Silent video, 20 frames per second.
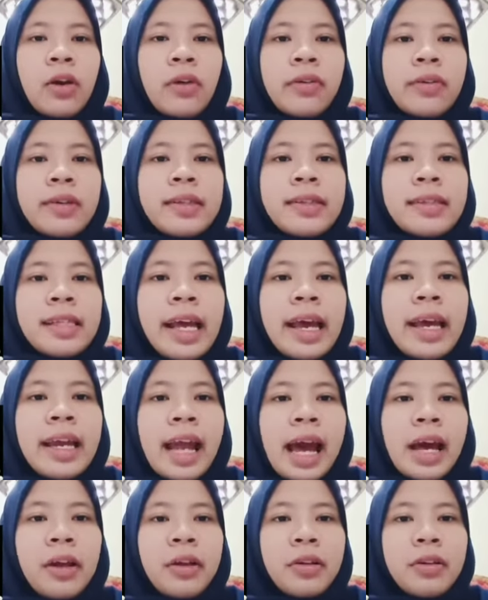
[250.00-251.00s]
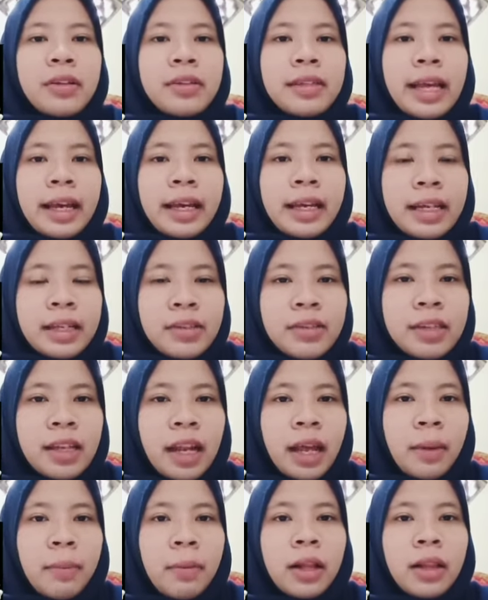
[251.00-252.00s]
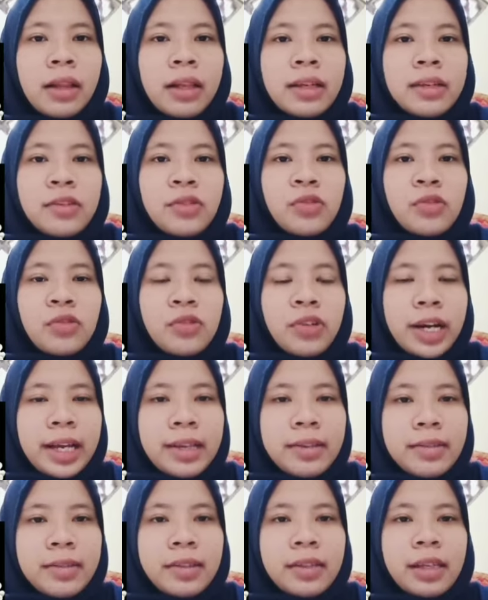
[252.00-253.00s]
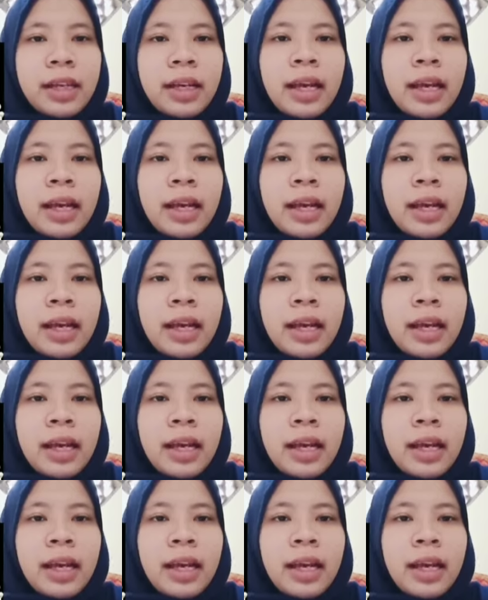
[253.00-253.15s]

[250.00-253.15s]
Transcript: We say that the second syllable is stress,